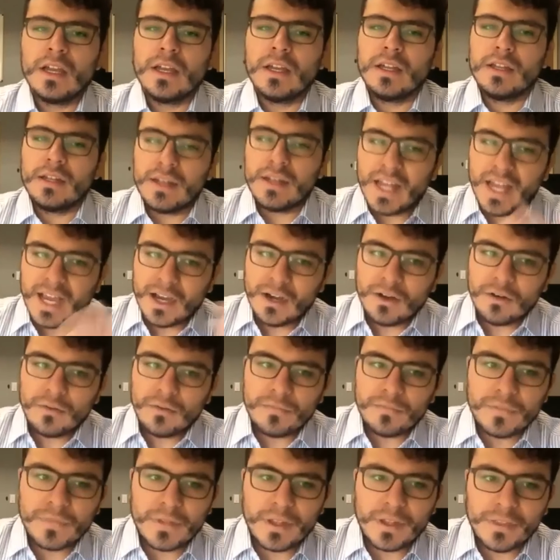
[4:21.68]
Now,
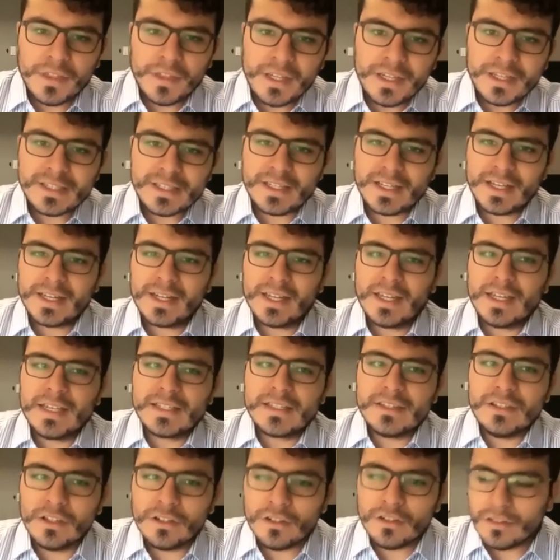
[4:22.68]
the thing is that it's
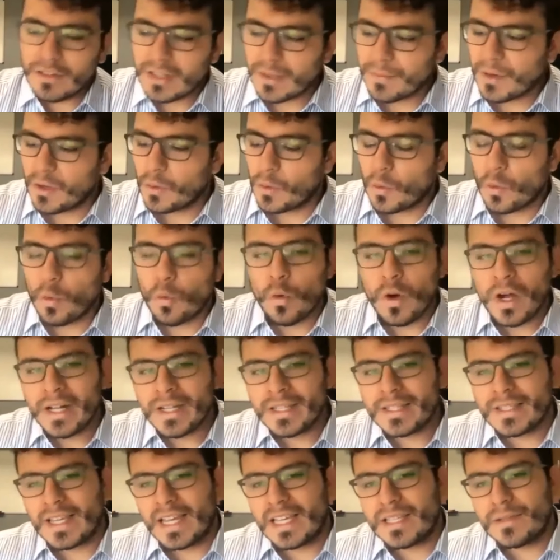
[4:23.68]
not only about one
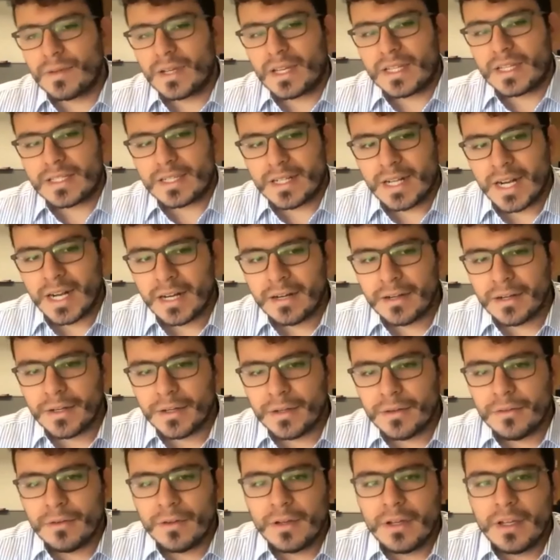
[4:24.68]
seismic scenario,
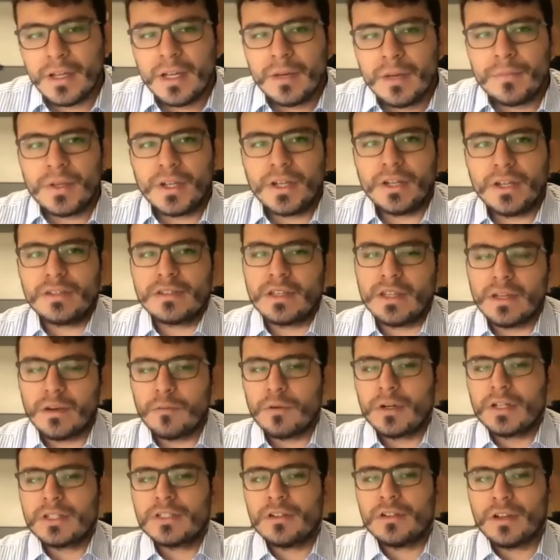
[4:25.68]
because
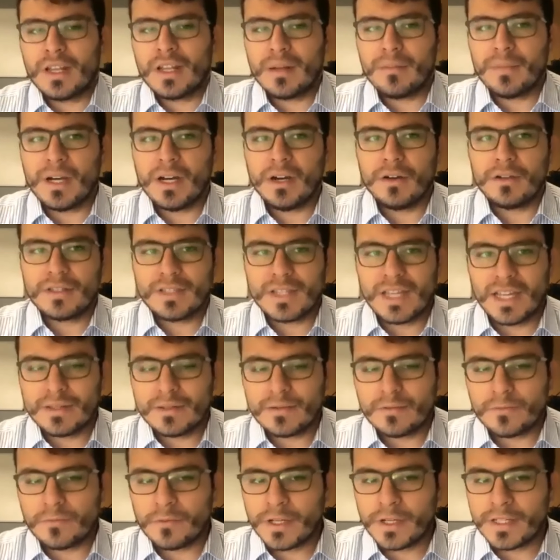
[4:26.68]
we're talking about
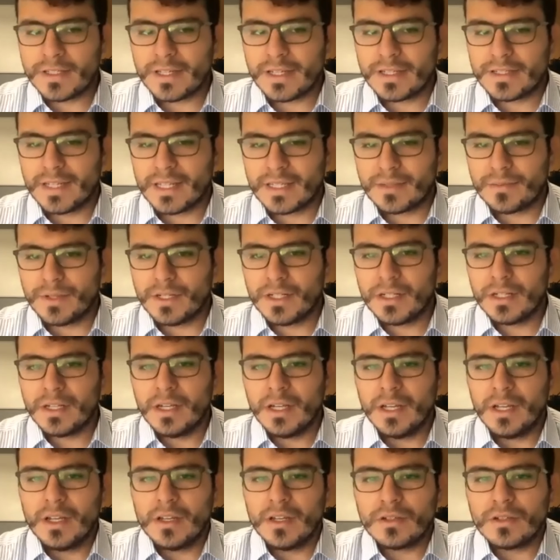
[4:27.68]
seismic risk assessment.
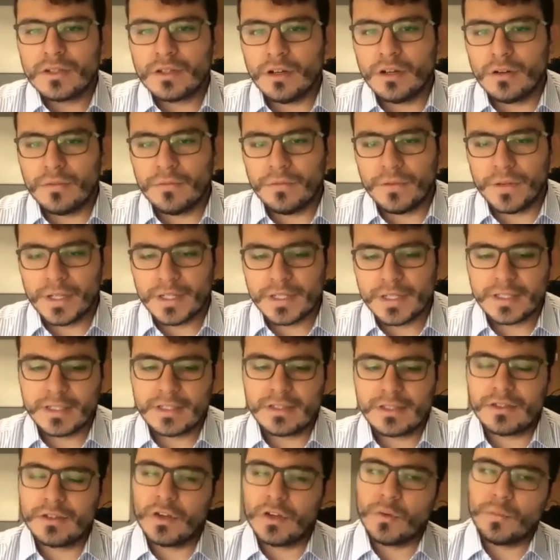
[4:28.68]
So for instance,
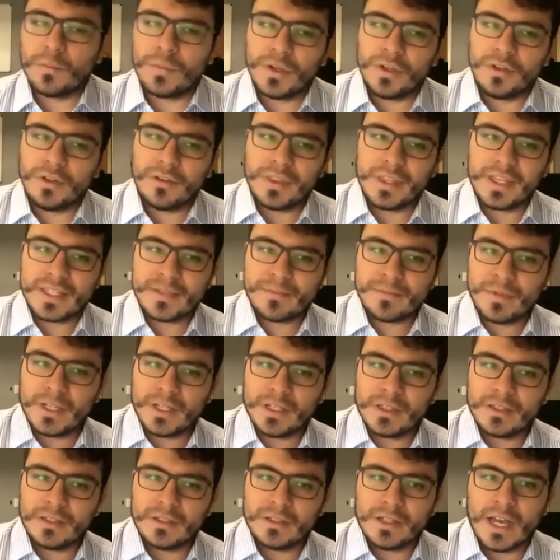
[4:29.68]
to compute the
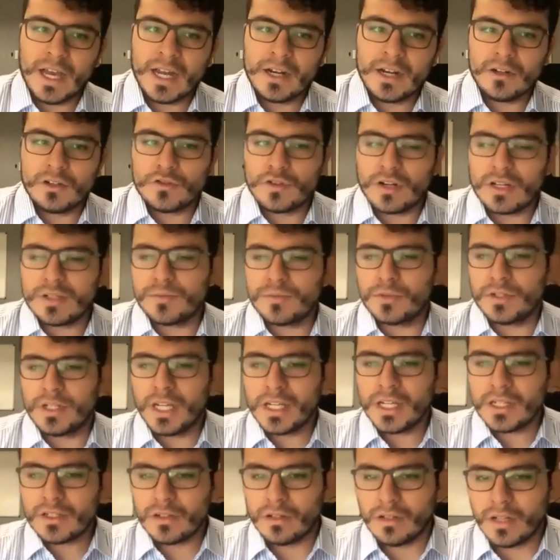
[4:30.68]
expected annual
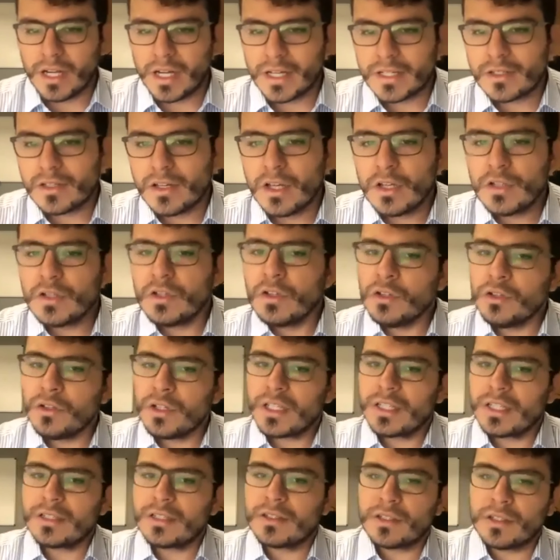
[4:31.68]
transportation loss, you need a
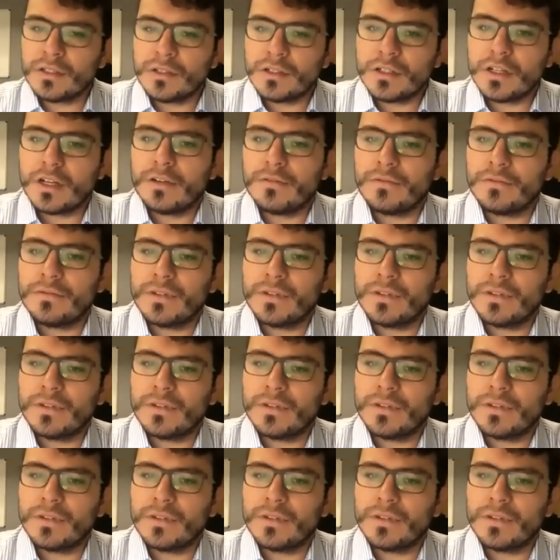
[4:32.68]
suite of